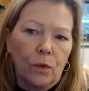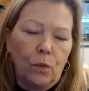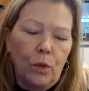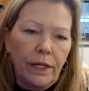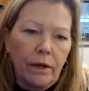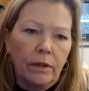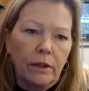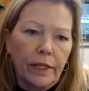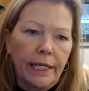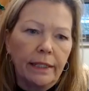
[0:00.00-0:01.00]
we are
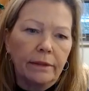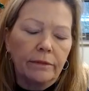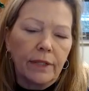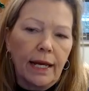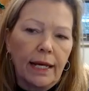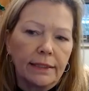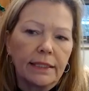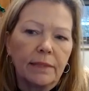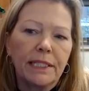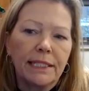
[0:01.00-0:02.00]
looking at
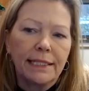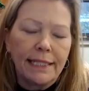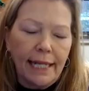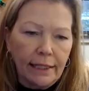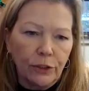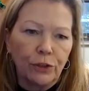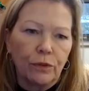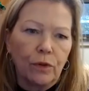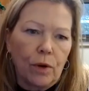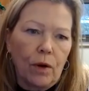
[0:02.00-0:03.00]

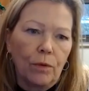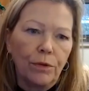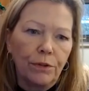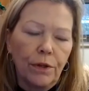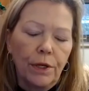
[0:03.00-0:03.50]
substantial growth.